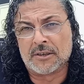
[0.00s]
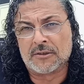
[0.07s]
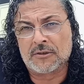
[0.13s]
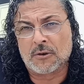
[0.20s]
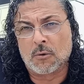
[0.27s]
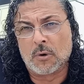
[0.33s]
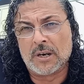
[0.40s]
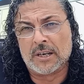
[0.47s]
a
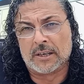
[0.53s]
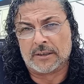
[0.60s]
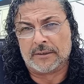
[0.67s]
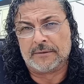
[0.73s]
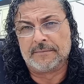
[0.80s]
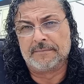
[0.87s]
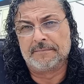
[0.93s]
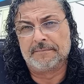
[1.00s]
squealer
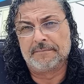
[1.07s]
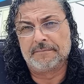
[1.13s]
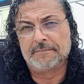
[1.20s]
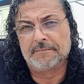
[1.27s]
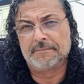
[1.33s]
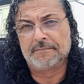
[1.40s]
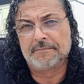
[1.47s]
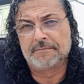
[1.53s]

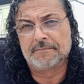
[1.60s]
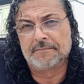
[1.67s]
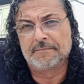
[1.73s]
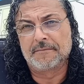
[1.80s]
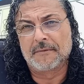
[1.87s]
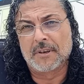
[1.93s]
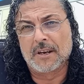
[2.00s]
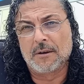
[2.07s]

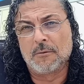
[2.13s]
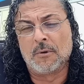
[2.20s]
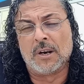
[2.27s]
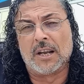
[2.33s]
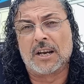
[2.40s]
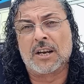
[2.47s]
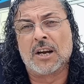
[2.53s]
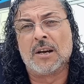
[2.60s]
when
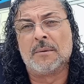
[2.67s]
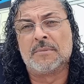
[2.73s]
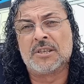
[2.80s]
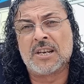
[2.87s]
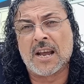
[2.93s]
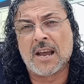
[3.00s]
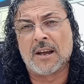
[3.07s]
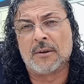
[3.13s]
it comes
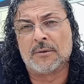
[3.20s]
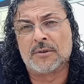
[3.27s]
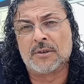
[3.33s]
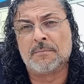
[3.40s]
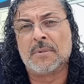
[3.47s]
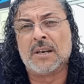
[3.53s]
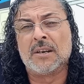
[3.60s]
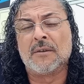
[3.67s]
down to
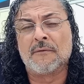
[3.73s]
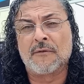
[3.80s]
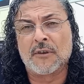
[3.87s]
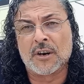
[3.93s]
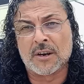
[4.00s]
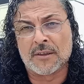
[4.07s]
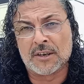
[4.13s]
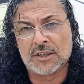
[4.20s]
being in
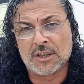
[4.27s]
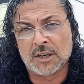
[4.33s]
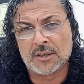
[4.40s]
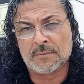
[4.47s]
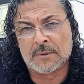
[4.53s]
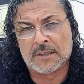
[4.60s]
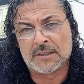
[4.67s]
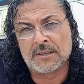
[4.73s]
front of the
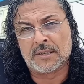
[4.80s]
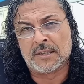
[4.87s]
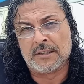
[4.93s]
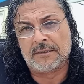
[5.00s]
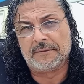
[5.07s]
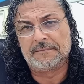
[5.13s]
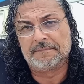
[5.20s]
judgment seat.